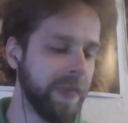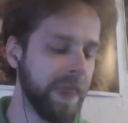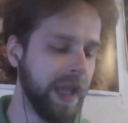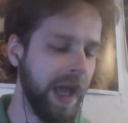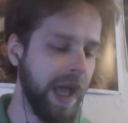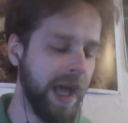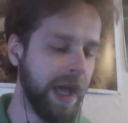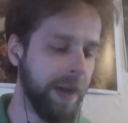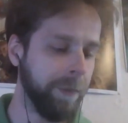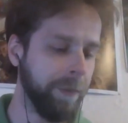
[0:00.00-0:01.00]

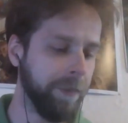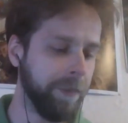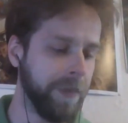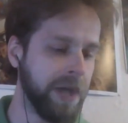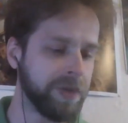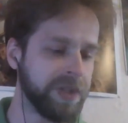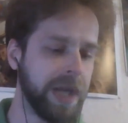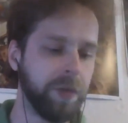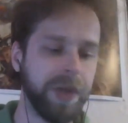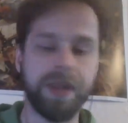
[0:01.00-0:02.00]
And you
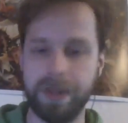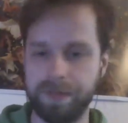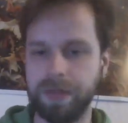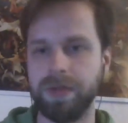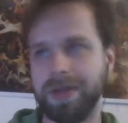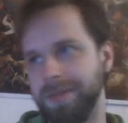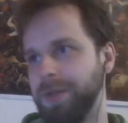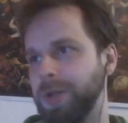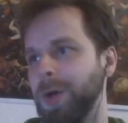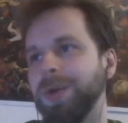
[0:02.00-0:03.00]
start with,
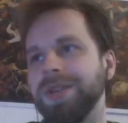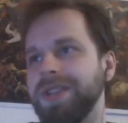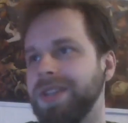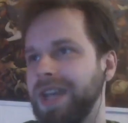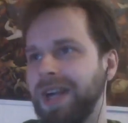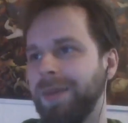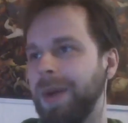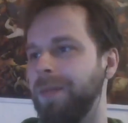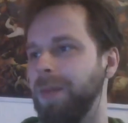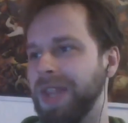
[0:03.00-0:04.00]
you don't come
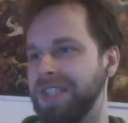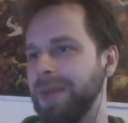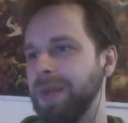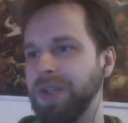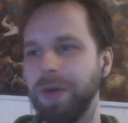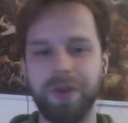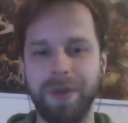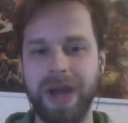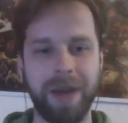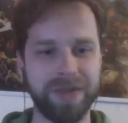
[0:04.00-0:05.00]
up with a tabletop from
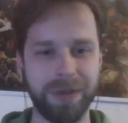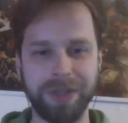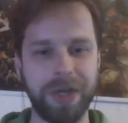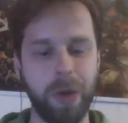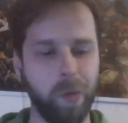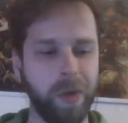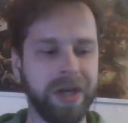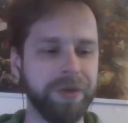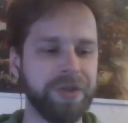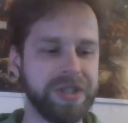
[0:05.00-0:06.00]
absolutely nowhere.
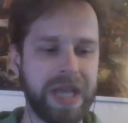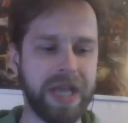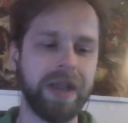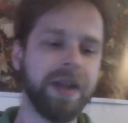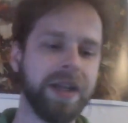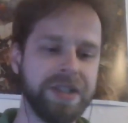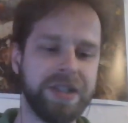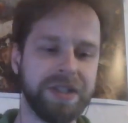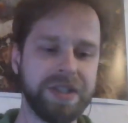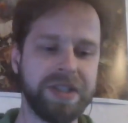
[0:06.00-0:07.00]
You just take an
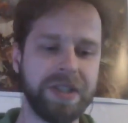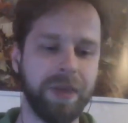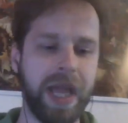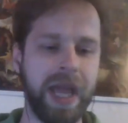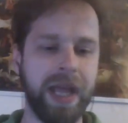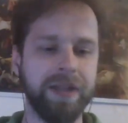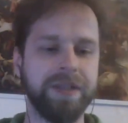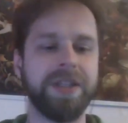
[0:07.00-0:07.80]
existing system, and